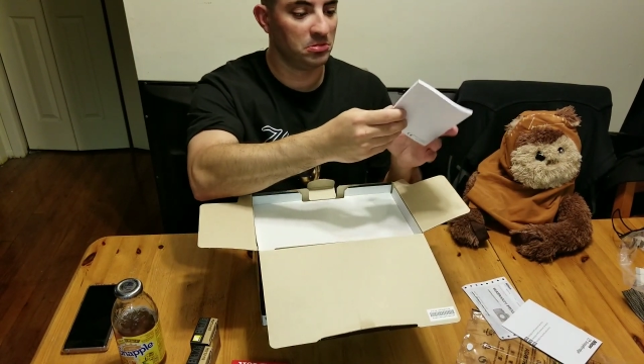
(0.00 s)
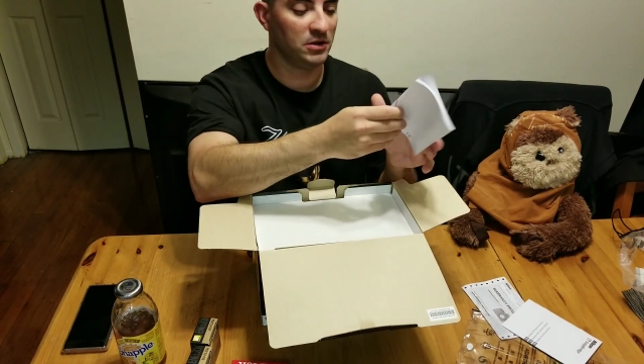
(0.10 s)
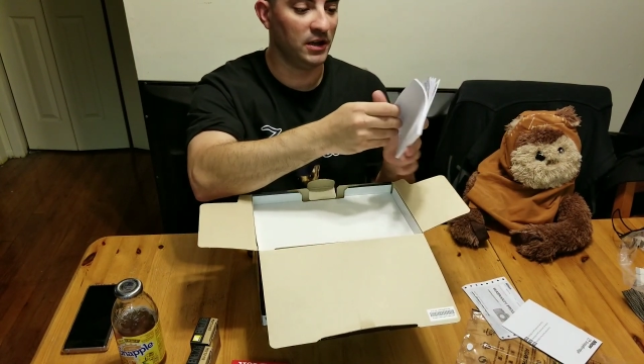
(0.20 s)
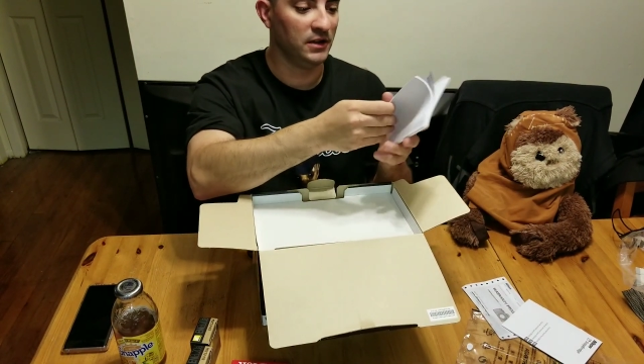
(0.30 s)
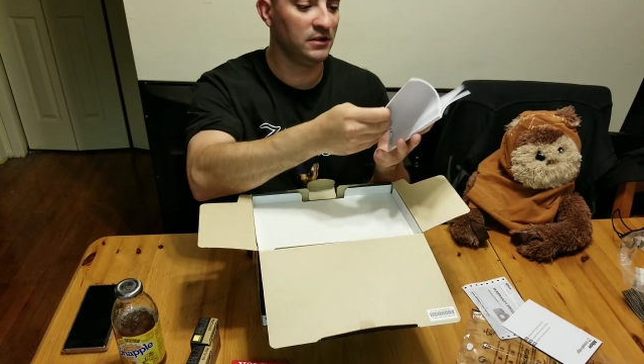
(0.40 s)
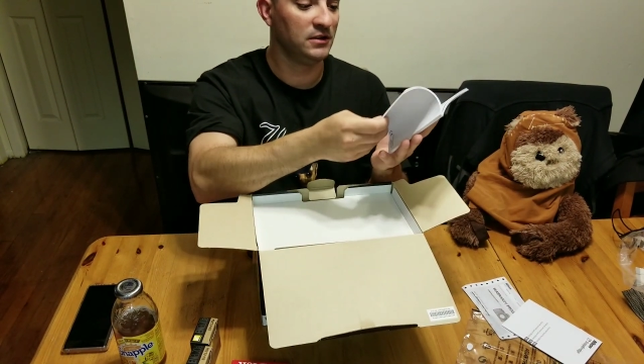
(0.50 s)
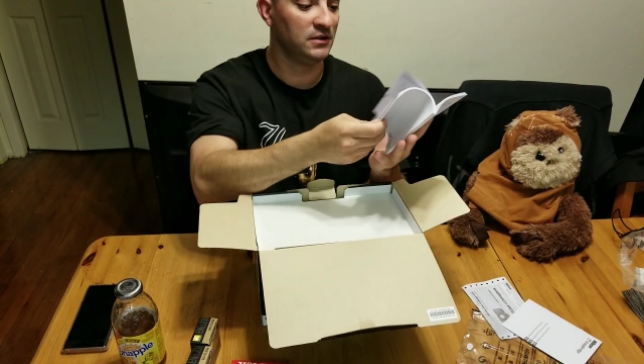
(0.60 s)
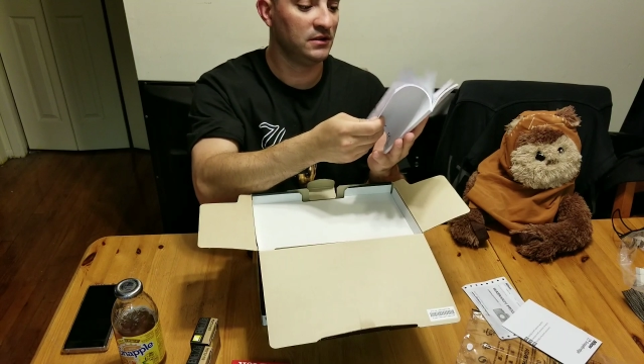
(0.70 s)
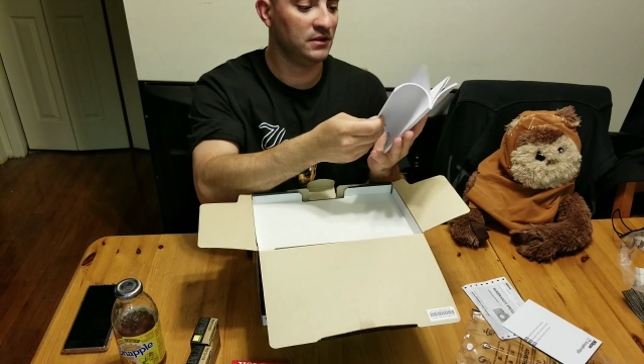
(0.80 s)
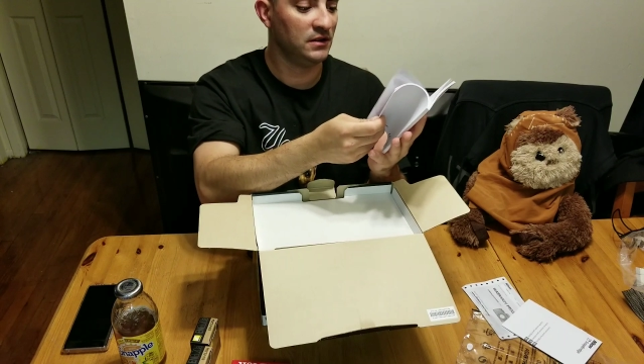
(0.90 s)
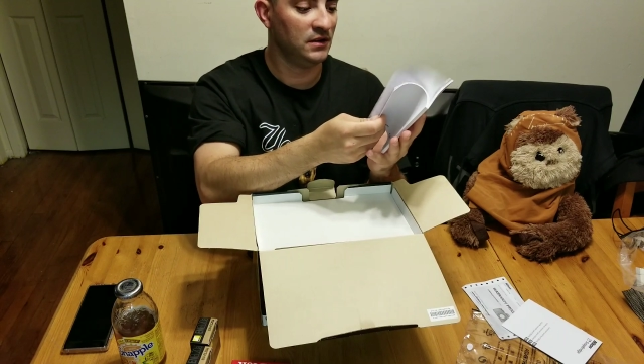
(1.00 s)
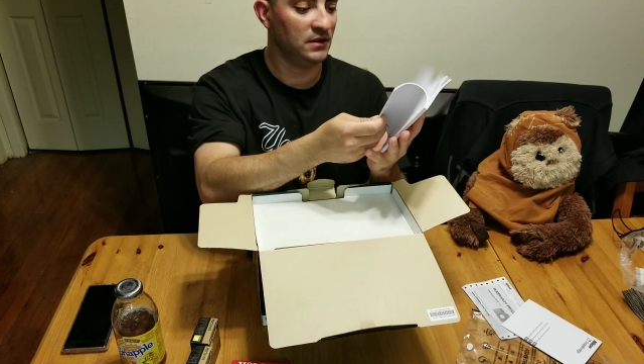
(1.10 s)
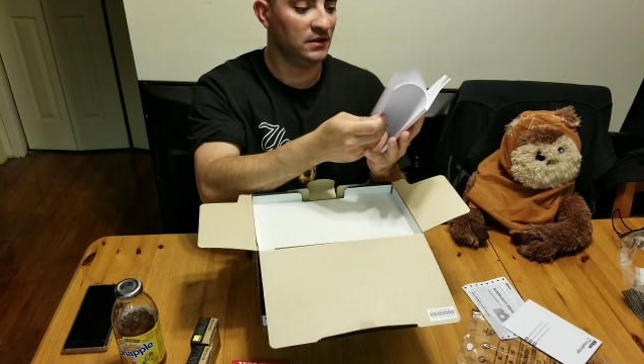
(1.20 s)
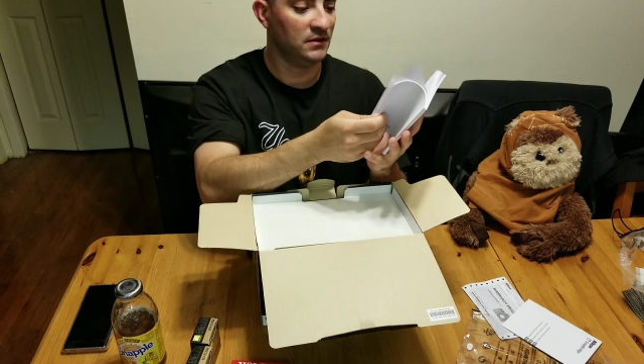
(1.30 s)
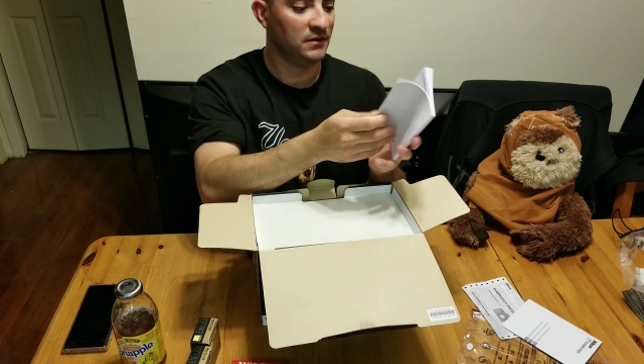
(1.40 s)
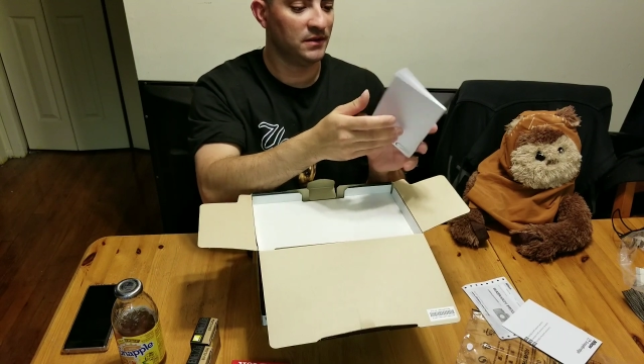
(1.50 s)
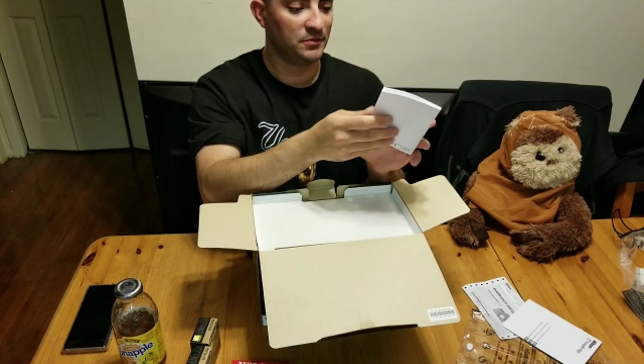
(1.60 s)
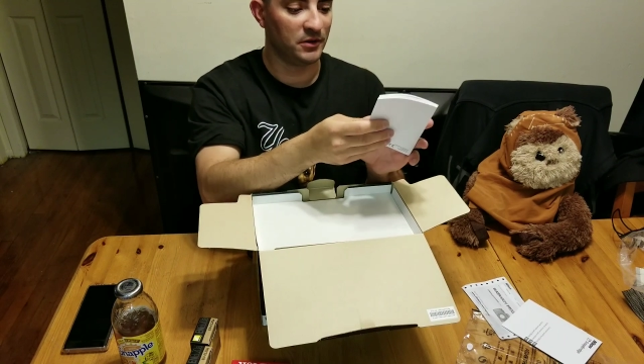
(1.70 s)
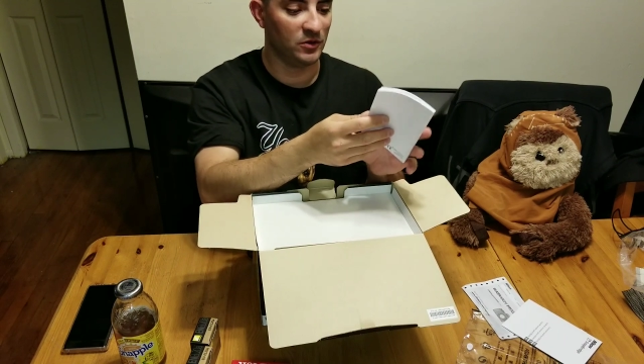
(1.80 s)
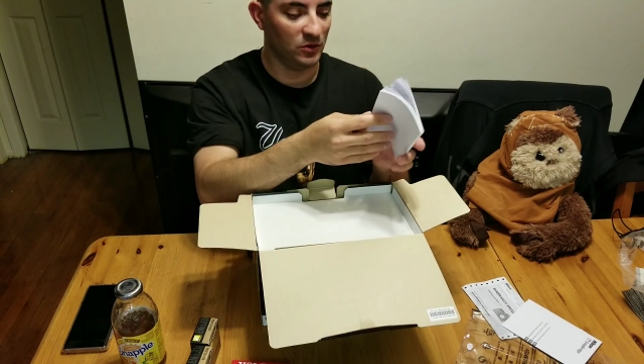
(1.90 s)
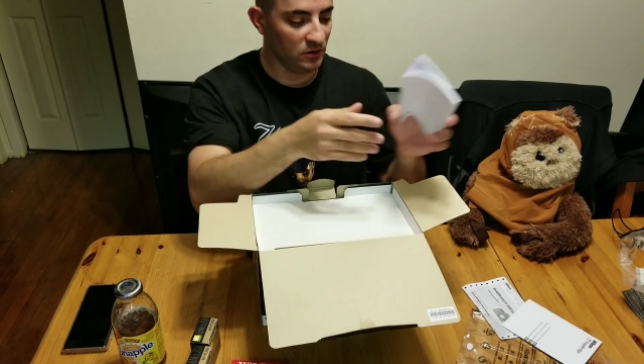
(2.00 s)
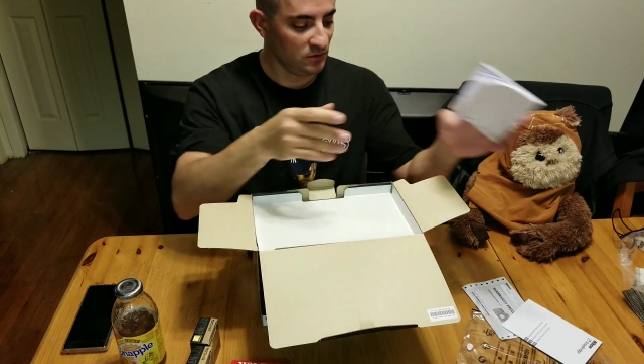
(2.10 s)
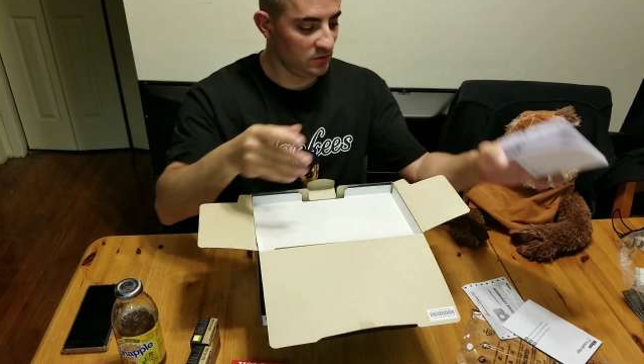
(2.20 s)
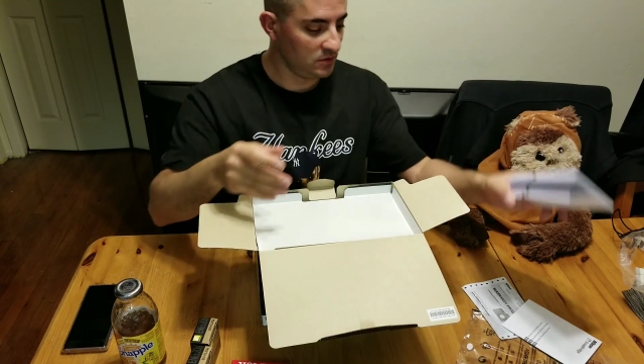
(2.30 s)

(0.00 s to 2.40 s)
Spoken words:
Okay. Pretty cool.